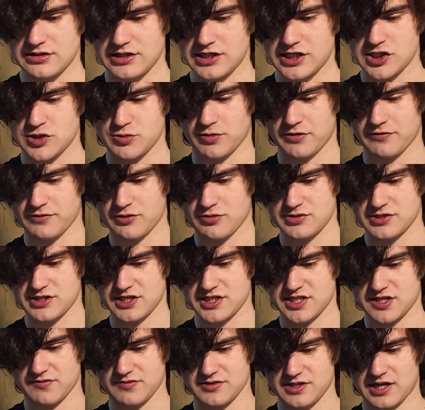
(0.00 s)
Each one of those
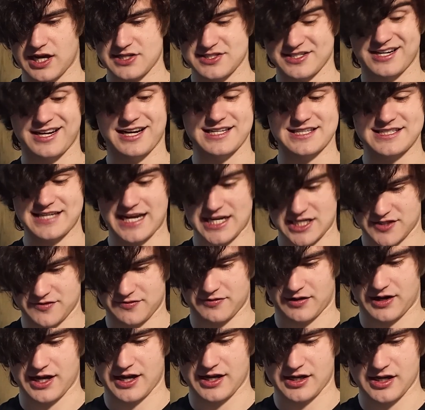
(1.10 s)
things has an
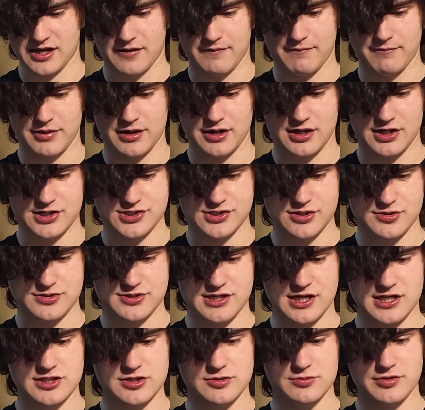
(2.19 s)
identifying number
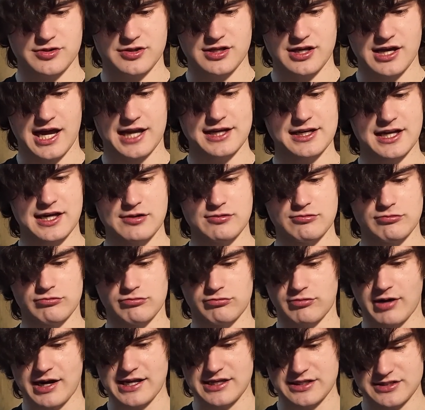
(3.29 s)
associated with it and a
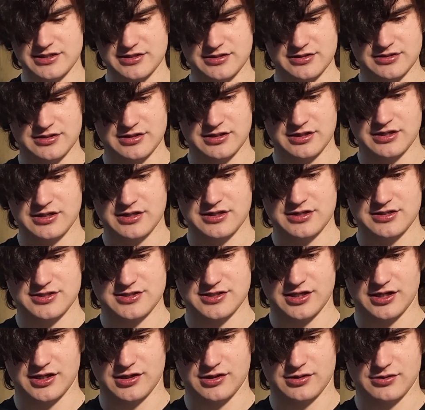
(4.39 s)
rate.
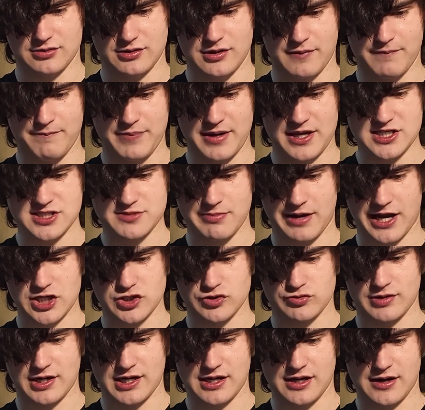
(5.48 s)
So a base
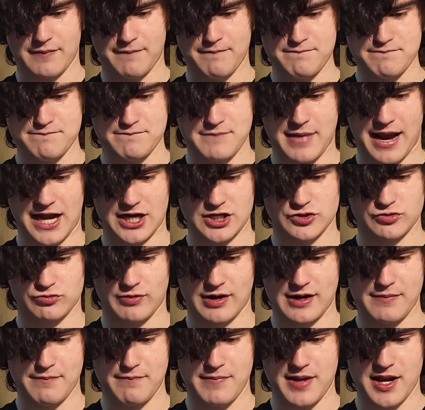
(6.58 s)
match rate, a match
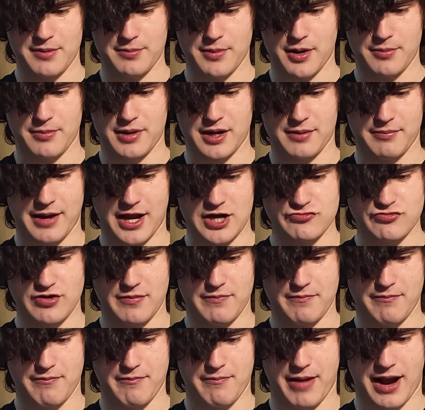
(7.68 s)
rate minimum, a match
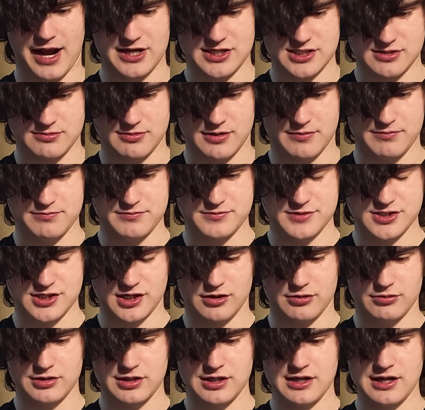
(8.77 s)
rate maximum.
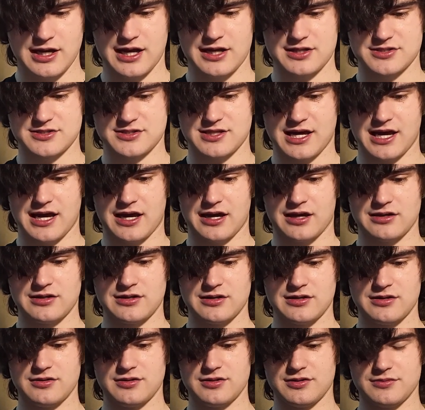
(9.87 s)
So it's the
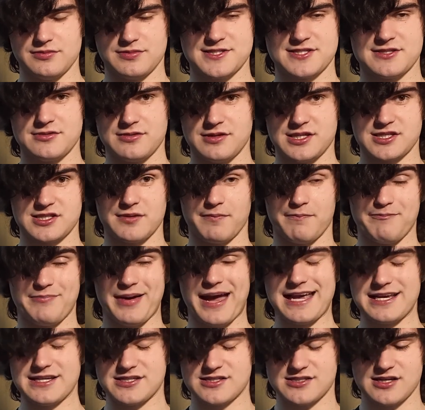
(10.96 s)

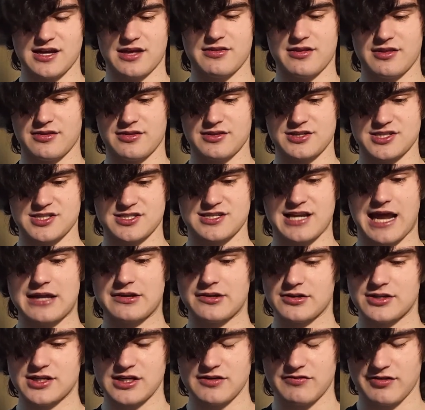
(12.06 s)
base and then the
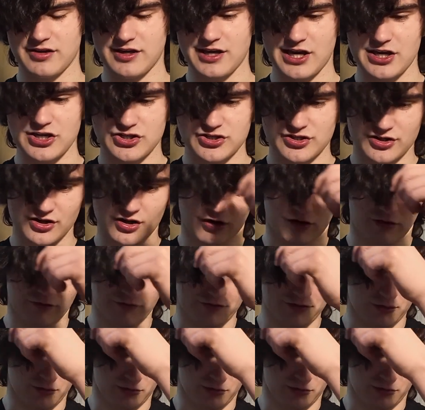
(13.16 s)
standard deviation of